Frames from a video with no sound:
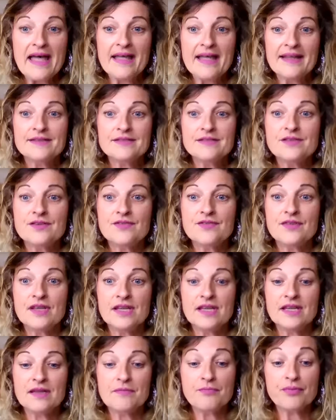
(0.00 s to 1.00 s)
and
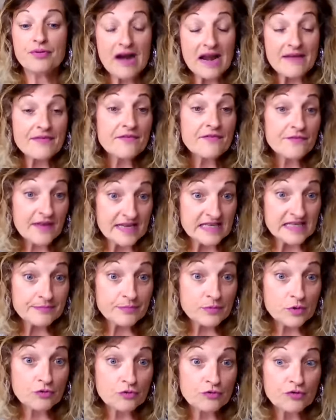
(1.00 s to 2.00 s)
the private
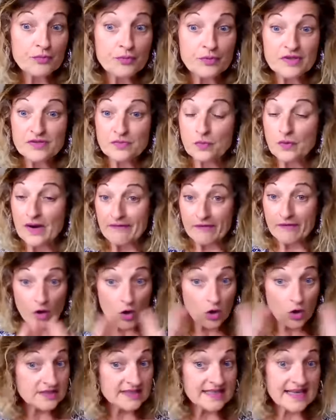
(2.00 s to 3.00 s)
Facebook group, which, where it
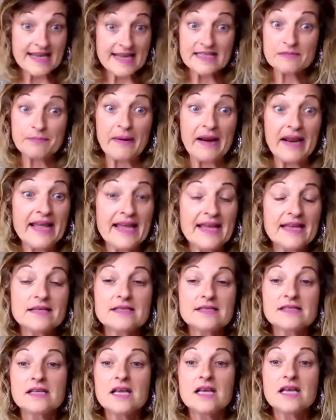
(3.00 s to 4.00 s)
all takes
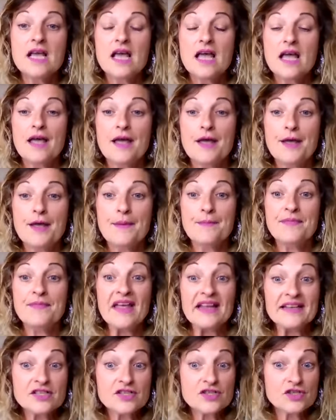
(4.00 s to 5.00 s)
place, um,
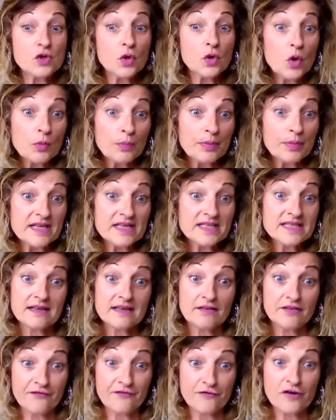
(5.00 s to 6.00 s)
that doesn't open
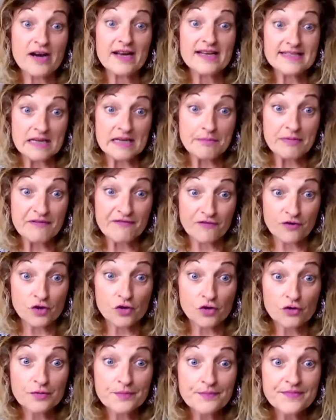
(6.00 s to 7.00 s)
until the Friday
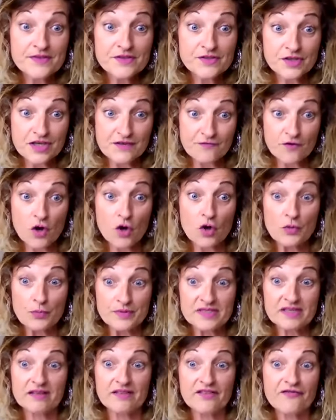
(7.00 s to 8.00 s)
before. So you've got up
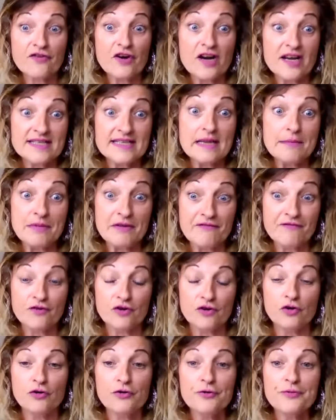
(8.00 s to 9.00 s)
till the Friday
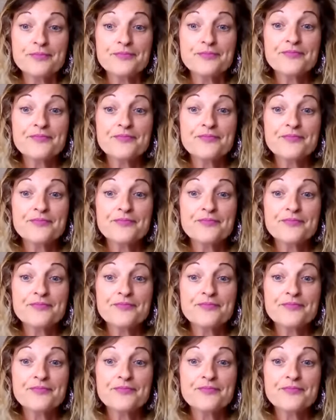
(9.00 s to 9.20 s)
before.